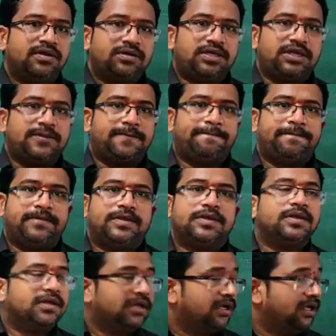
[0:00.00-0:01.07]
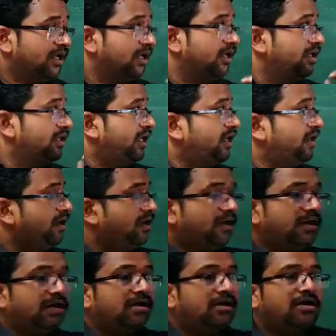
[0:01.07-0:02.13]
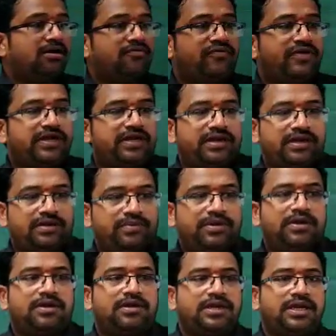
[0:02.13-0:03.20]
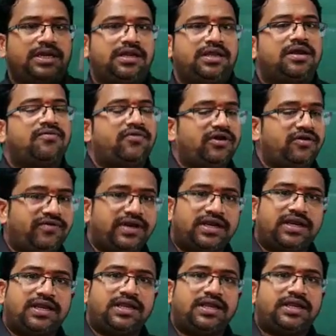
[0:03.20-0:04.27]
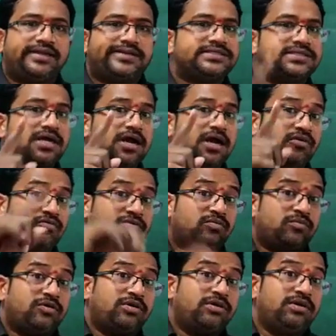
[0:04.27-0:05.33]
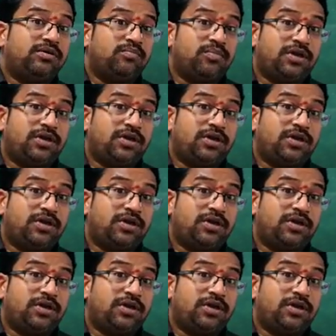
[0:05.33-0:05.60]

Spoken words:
Okay. Then olfactory, creating of olfactory indicators. And one more